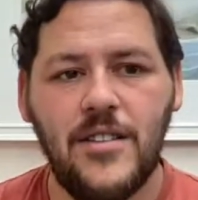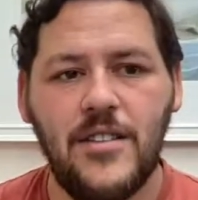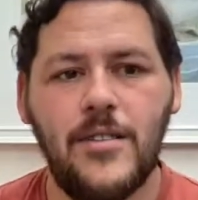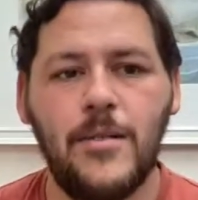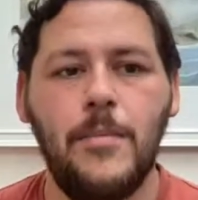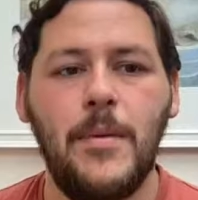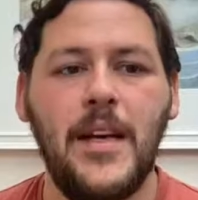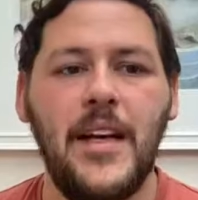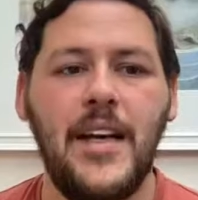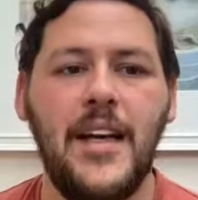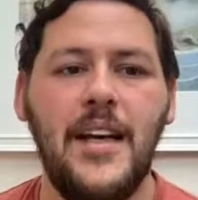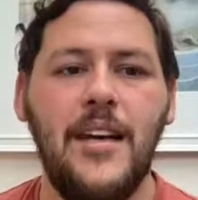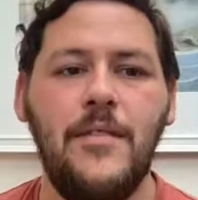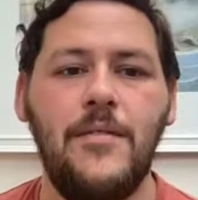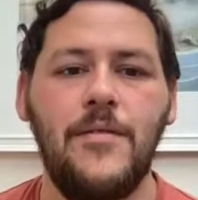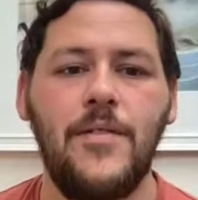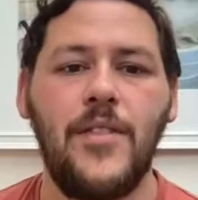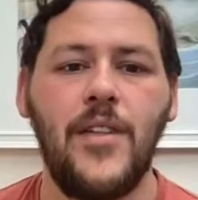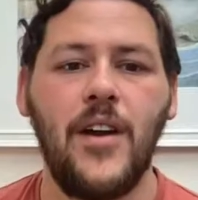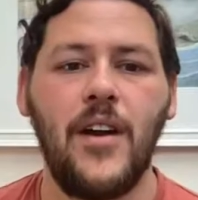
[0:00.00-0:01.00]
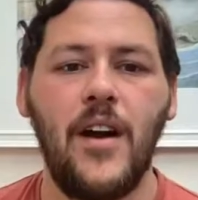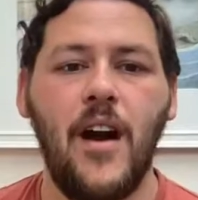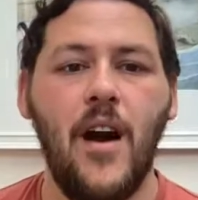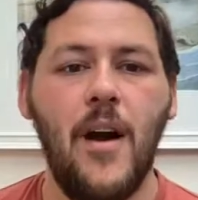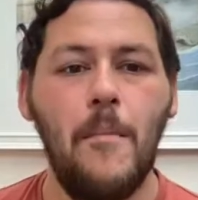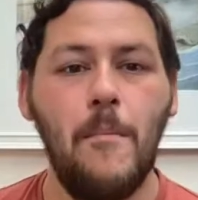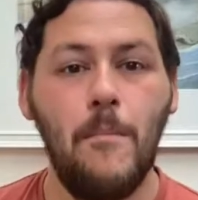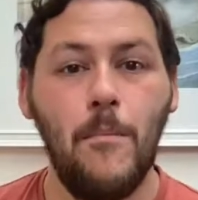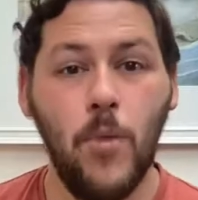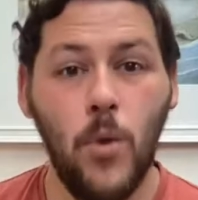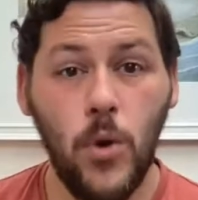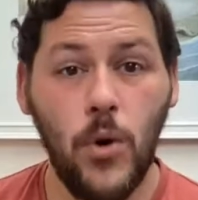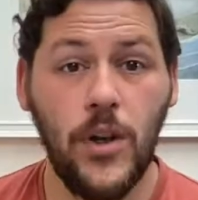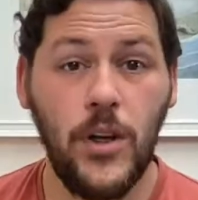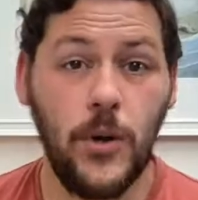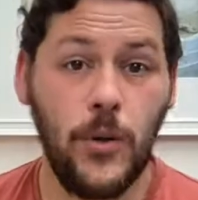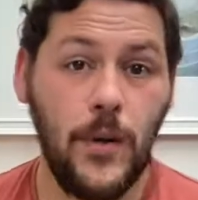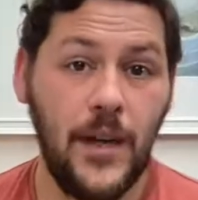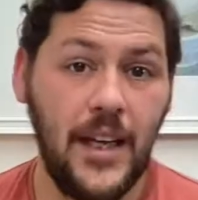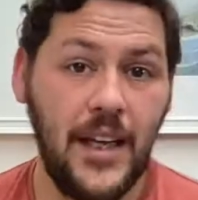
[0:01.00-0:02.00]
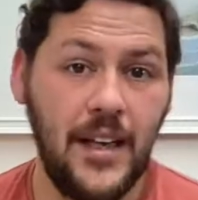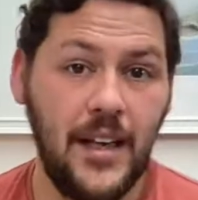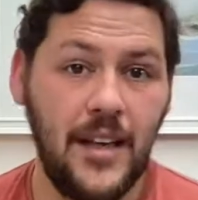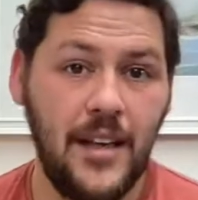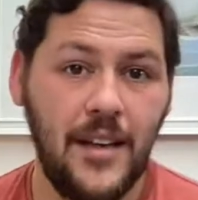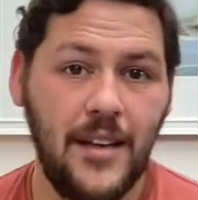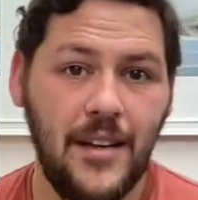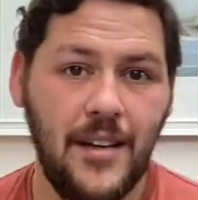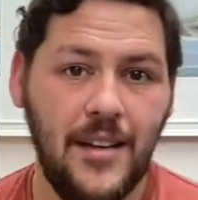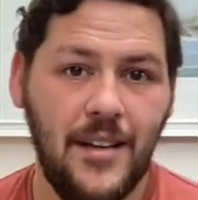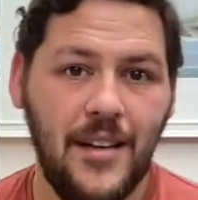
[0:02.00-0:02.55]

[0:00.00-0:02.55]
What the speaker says: to believe that I'm more unique